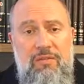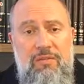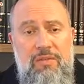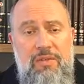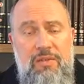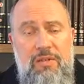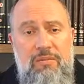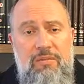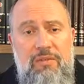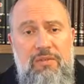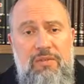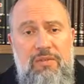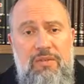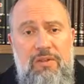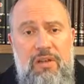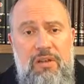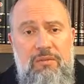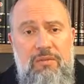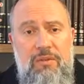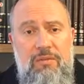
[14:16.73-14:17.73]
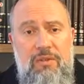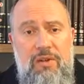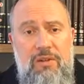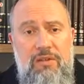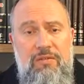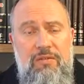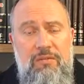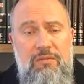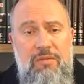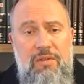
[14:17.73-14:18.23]
from the tip of the tongue, but
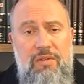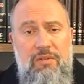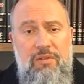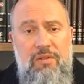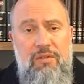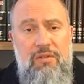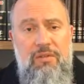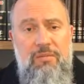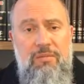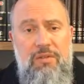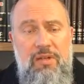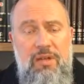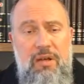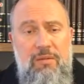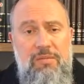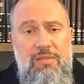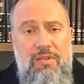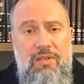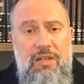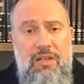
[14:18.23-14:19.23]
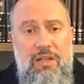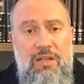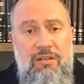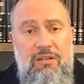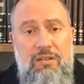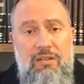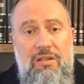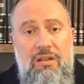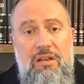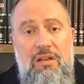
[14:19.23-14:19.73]
rather from the throat, it becomes a
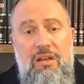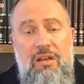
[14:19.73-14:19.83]
Resh.